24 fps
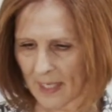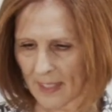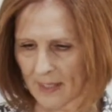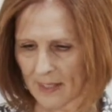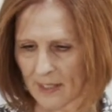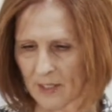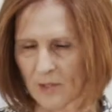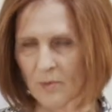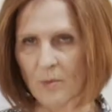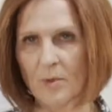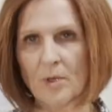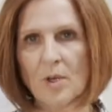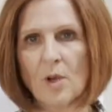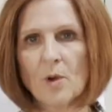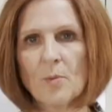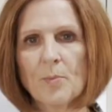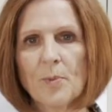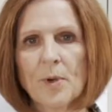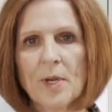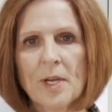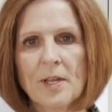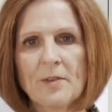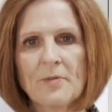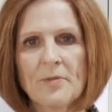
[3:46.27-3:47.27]
This will go
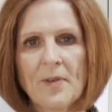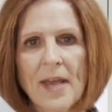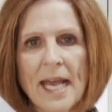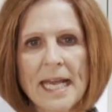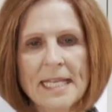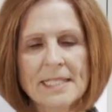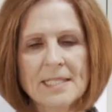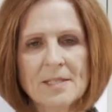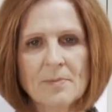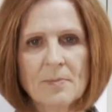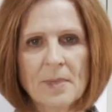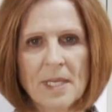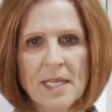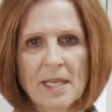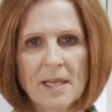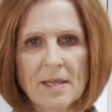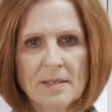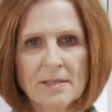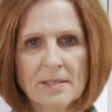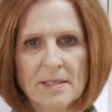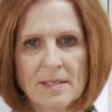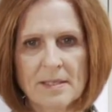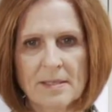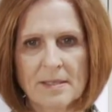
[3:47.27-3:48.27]
pretty fast
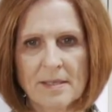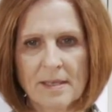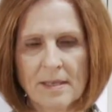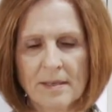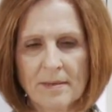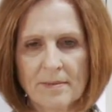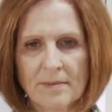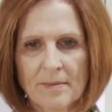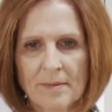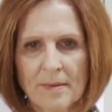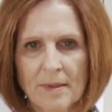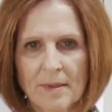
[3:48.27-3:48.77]
because it's a